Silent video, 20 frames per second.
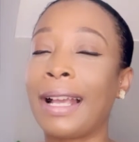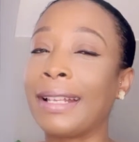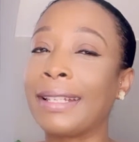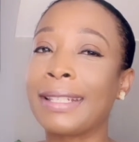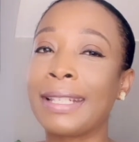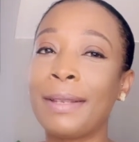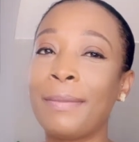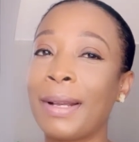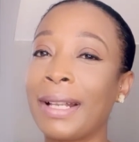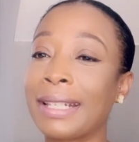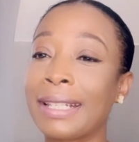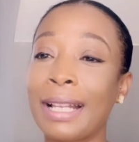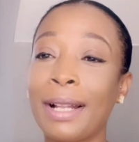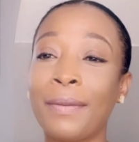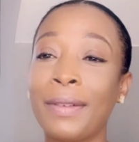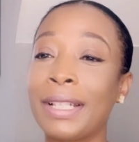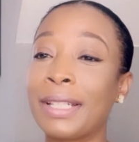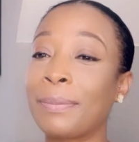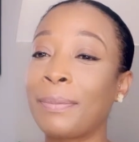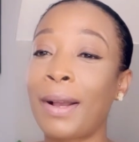I see
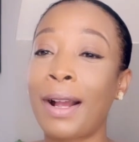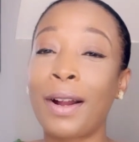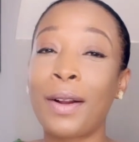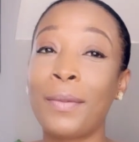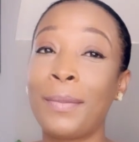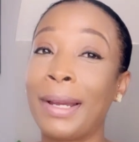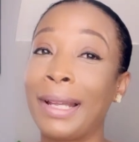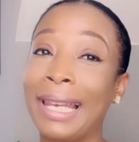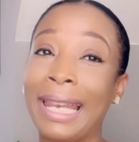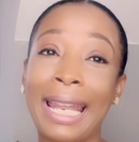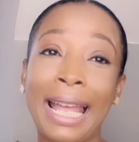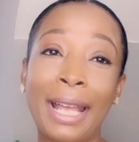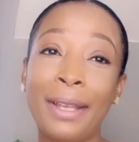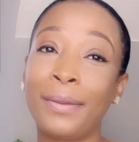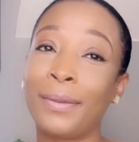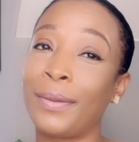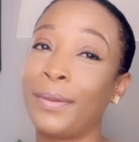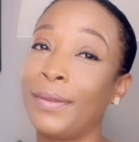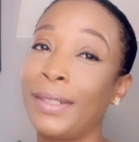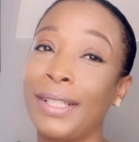myself, it's part of my
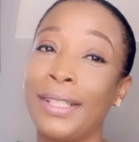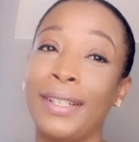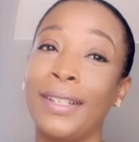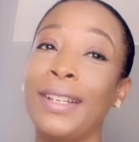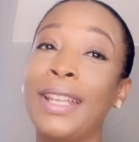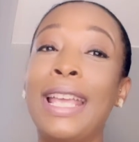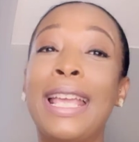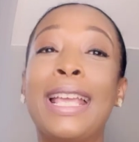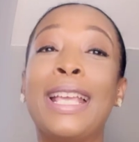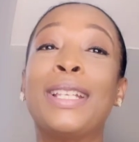life vision,